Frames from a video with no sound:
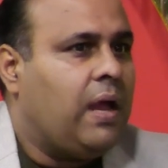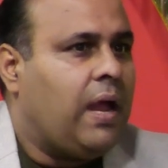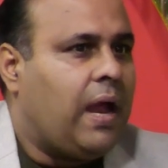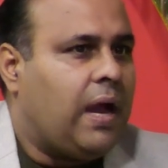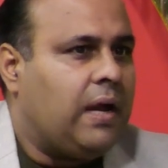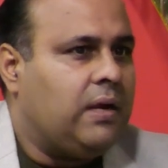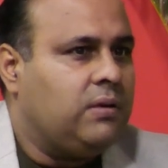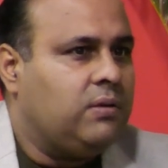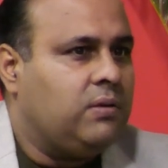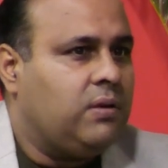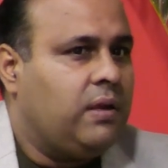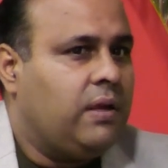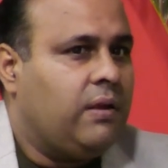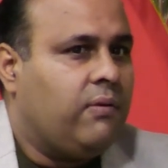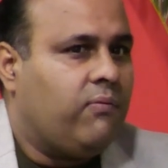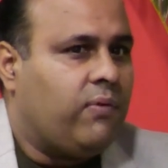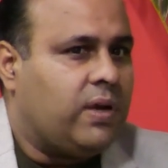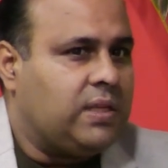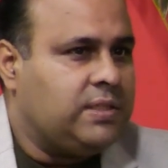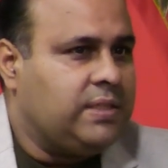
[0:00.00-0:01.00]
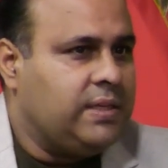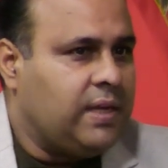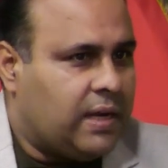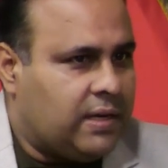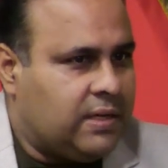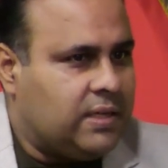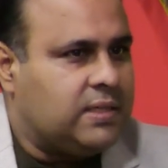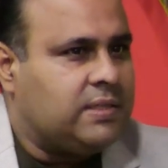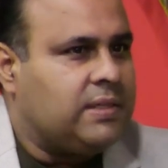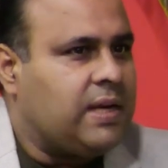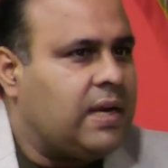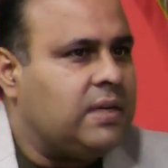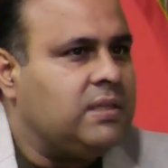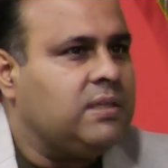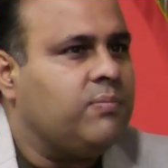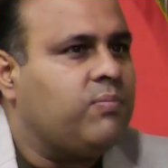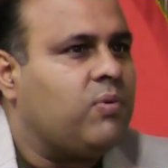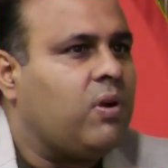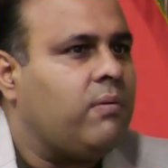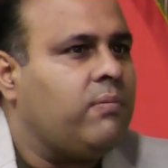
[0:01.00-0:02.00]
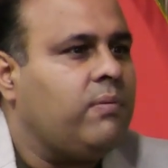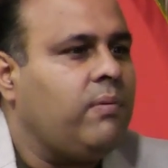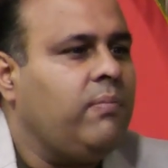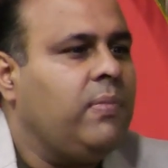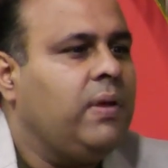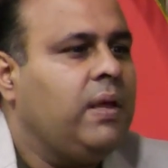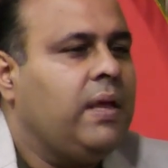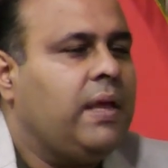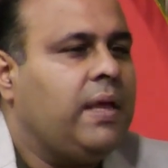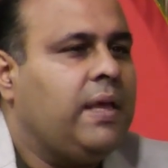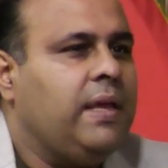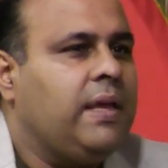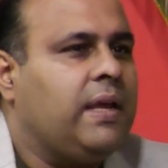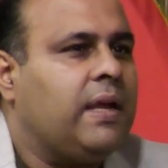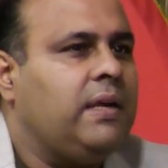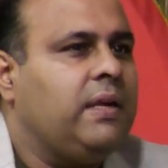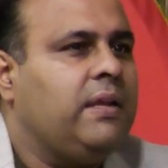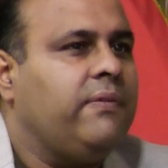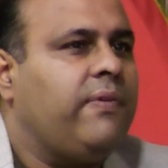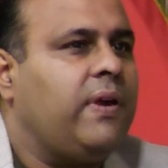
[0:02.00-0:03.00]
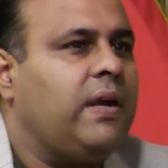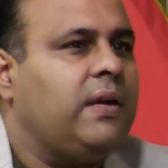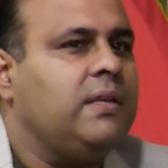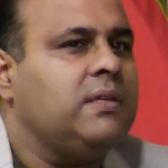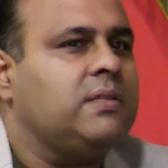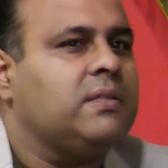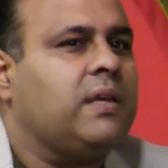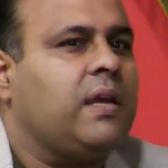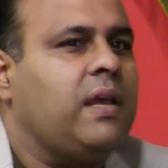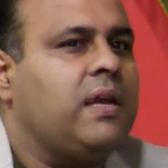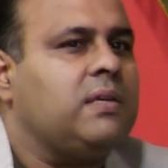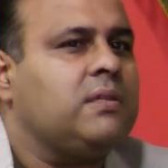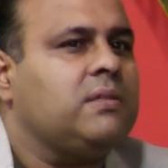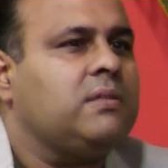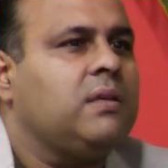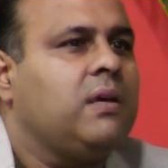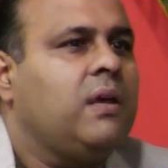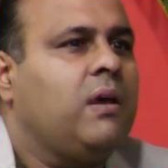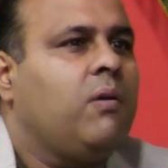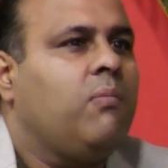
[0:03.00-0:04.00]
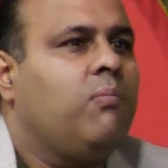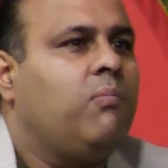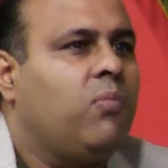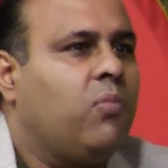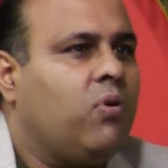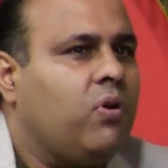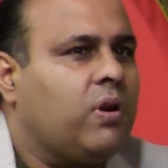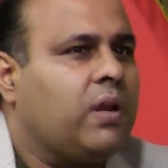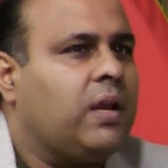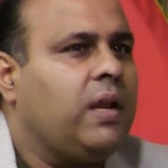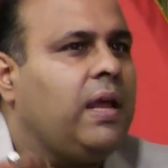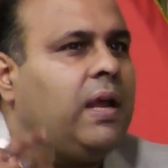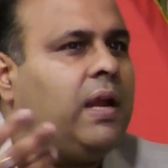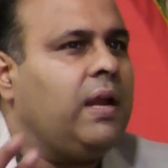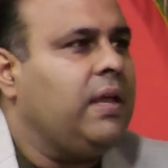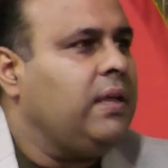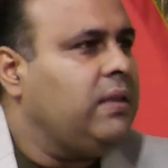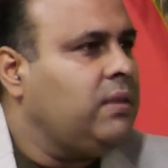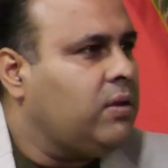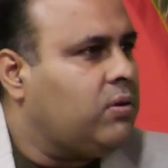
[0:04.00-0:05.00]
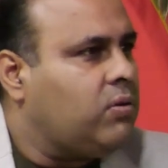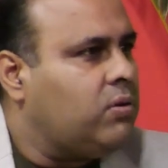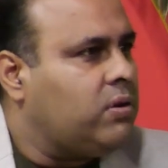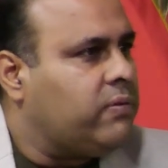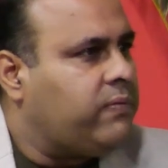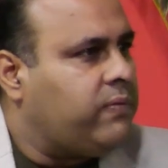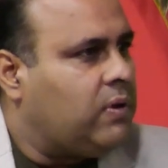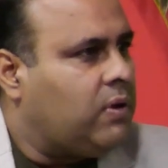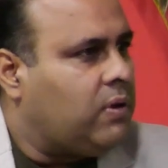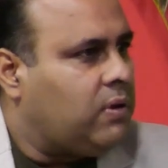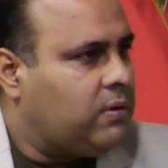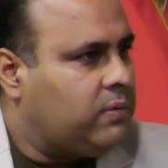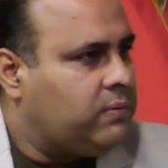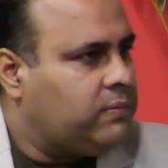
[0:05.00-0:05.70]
And once he understands the problem, he can defend his case more clearly in the court of law.